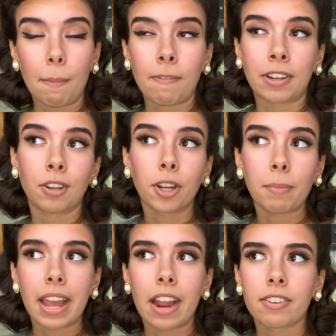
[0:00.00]
If I took my
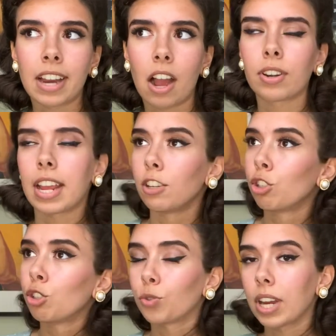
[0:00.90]
hair down and
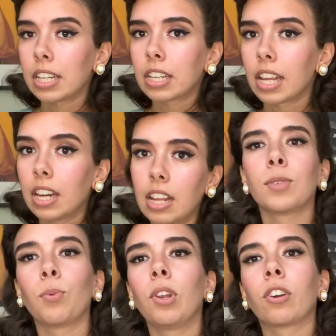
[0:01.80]
straightened it, this
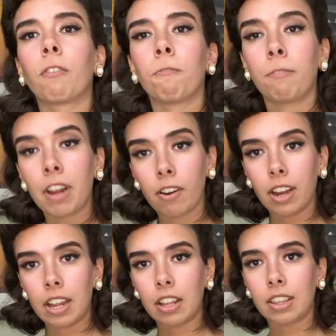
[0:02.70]
would look
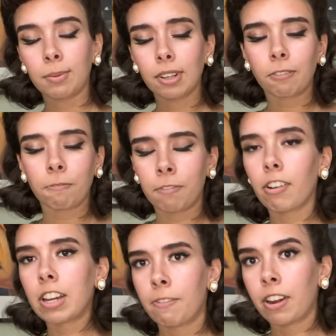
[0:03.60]
very,
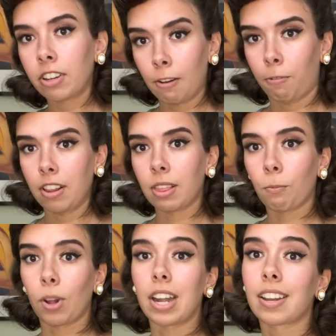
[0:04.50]
very different than
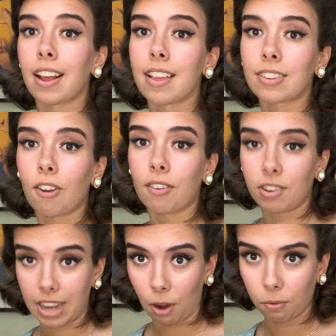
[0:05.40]
what it does
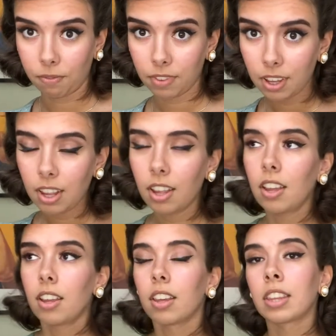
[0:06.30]
now.
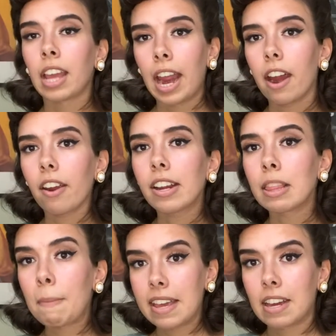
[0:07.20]
The hair and the
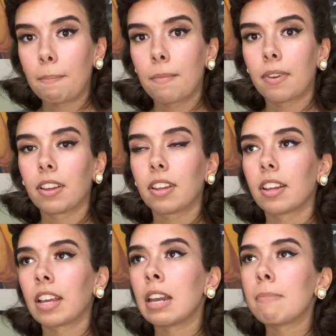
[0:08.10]
makeup
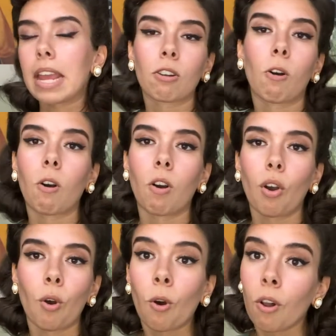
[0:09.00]
can make
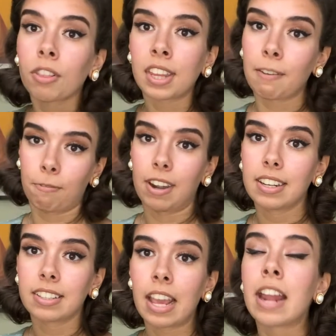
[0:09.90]
all the
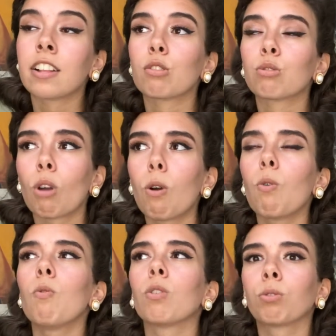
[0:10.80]
difference, and it's
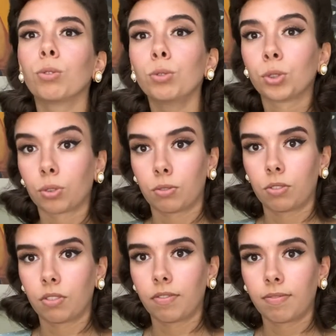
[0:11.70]
so crucial,
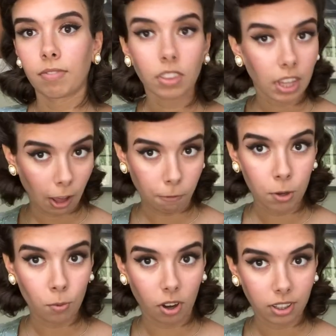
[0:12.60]
if you
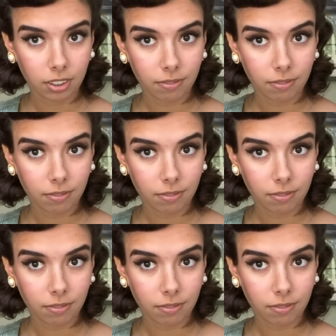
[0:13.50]
want,